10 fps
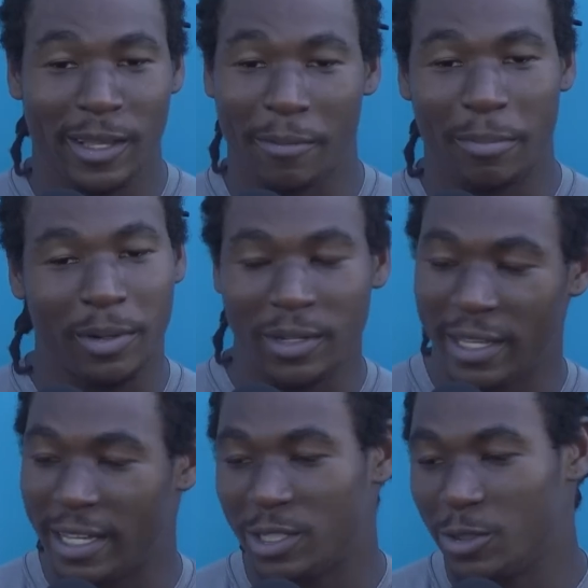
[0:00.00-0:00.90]
I'm going to
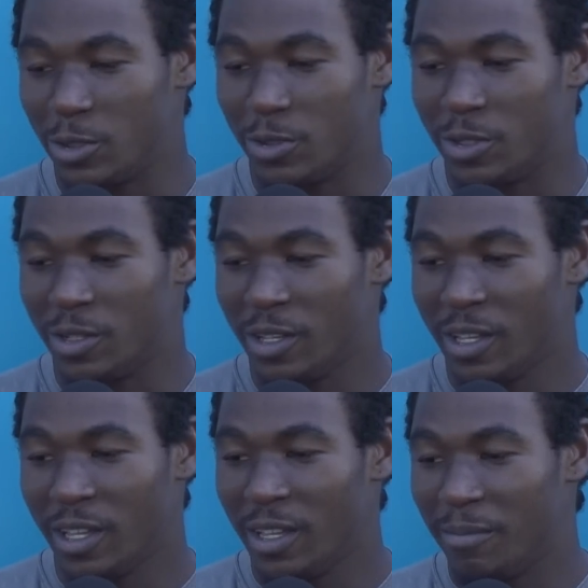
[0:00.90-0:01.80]
bully as usual.
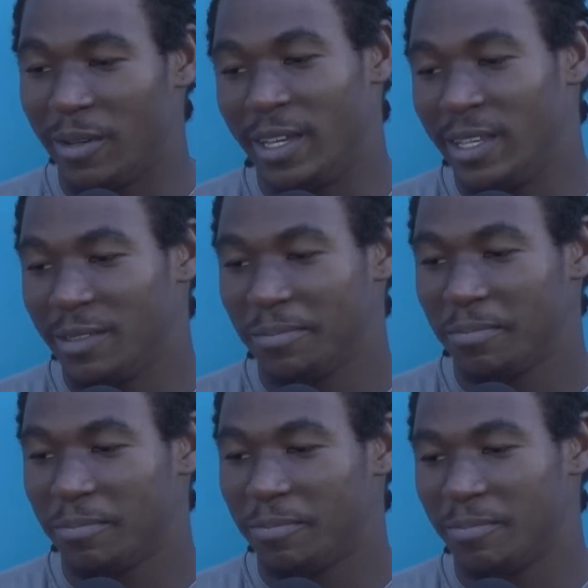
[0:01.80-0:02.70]
But
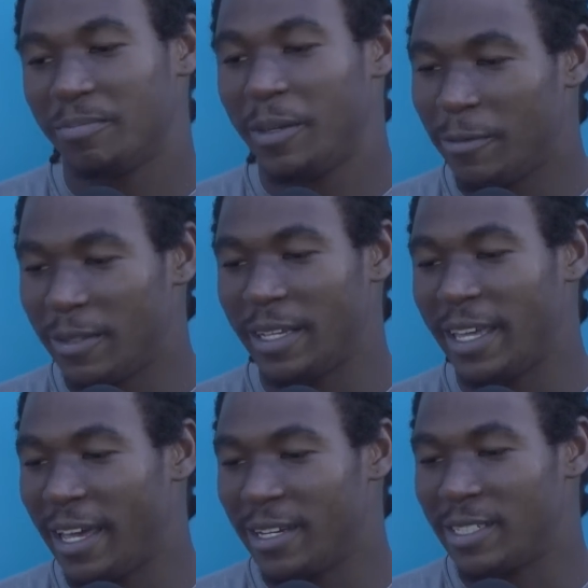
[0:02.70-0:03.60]
people think
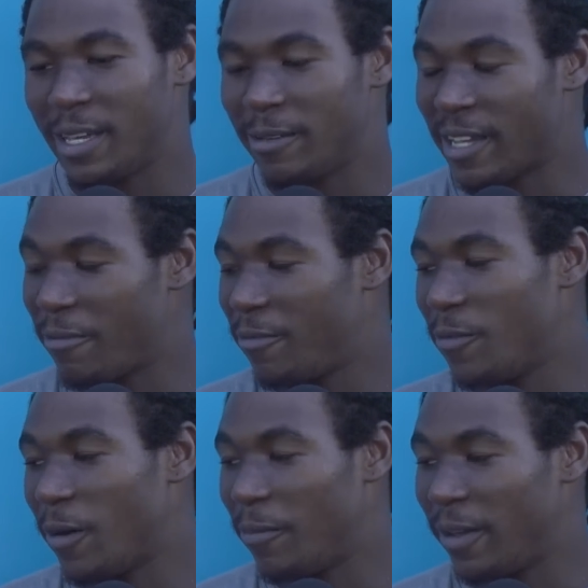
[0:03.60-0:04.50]
they understand what type of
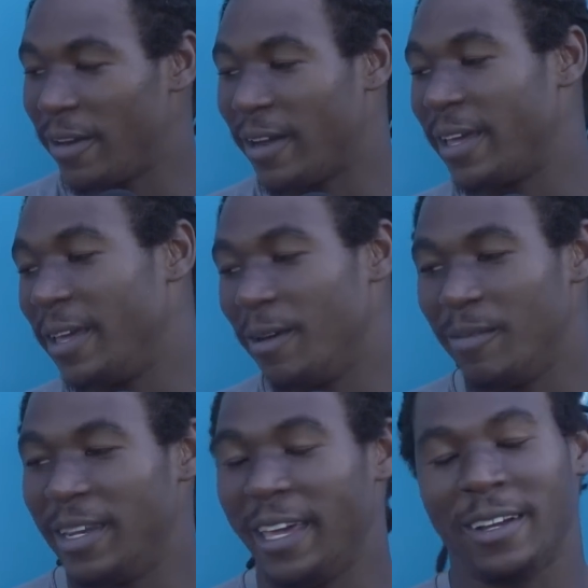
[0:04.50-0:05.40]
football player I am,
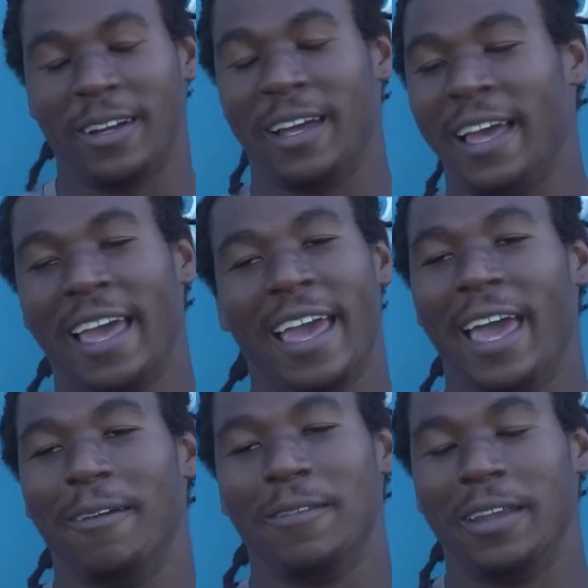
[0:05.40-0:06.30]
and they don't
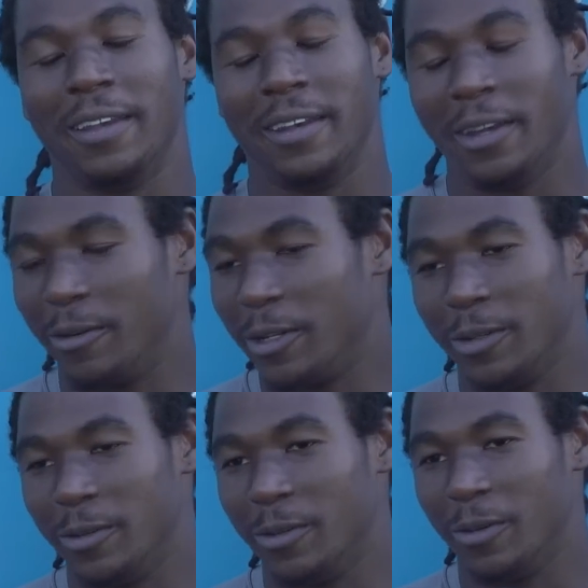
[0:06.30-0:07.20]
have no
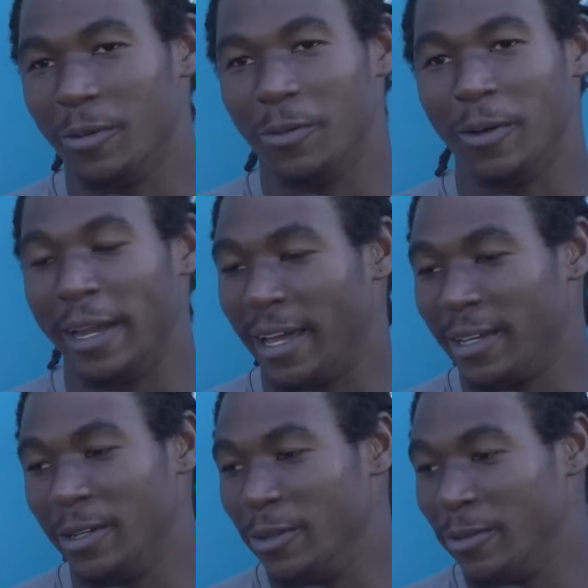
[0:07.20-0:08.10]
clue what I
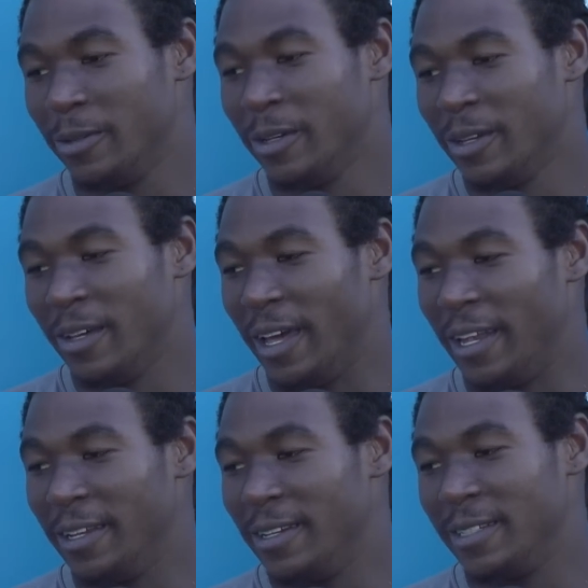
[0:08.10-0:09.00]
can do. I
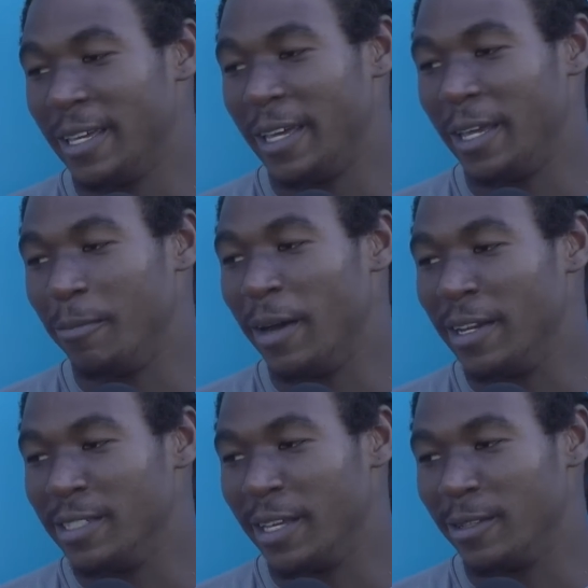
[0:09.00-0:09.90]
literally can take
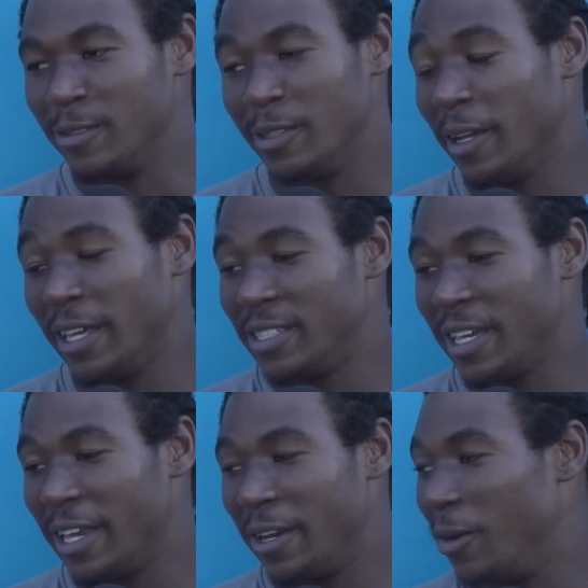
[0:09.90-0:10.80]
anybody's ankles. I ain't
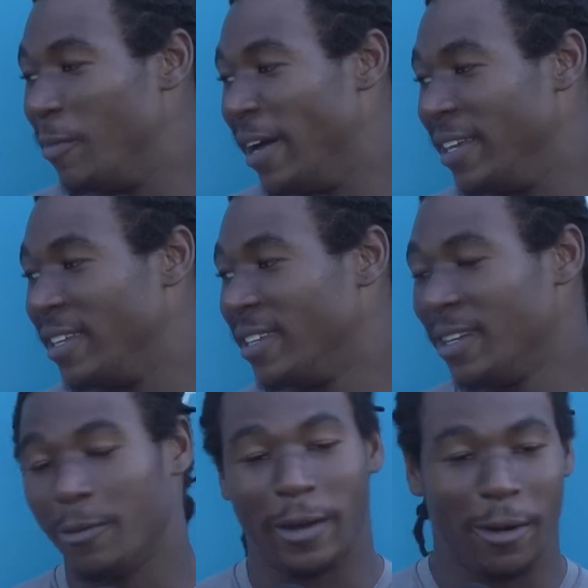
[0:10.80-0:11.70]
scared of nobody.
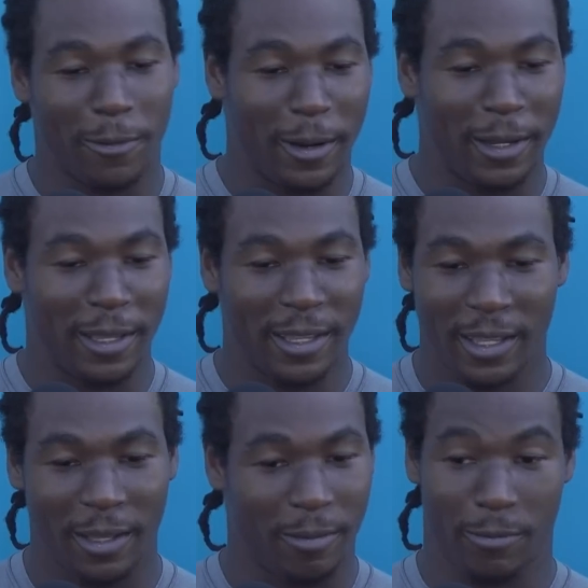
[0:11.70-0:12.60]
Route running,
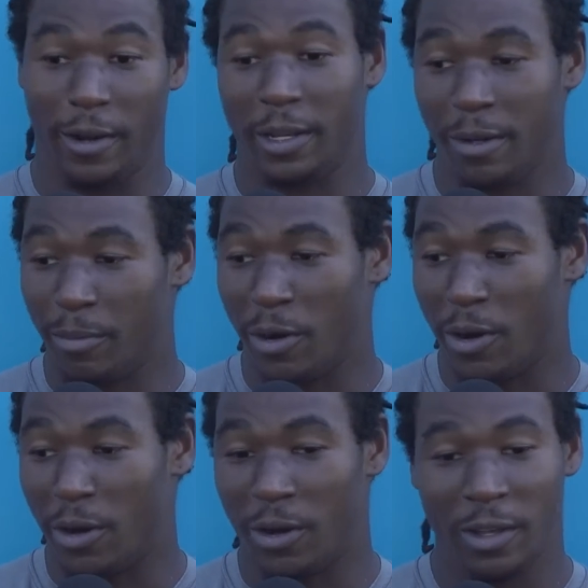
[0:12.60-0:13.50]
running the
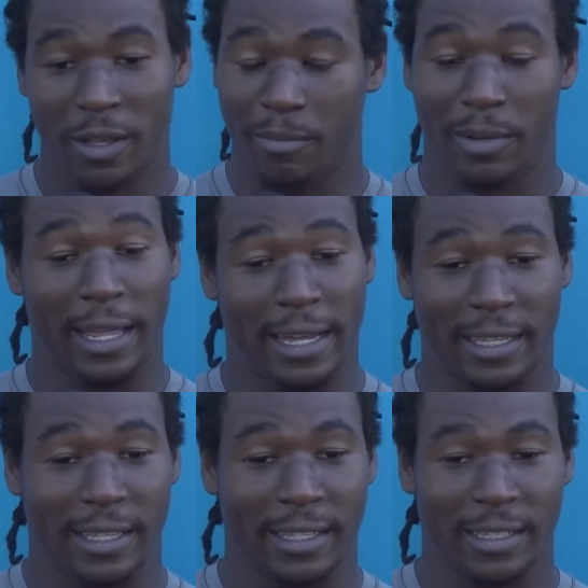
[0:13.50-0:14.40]
ball,
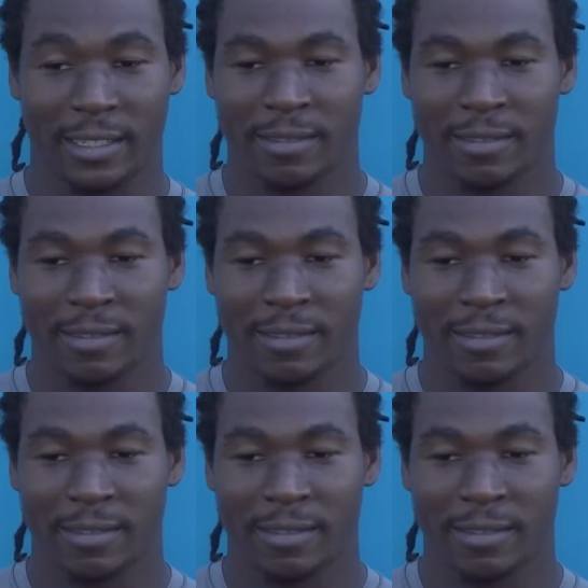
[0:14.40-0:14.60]
blocking.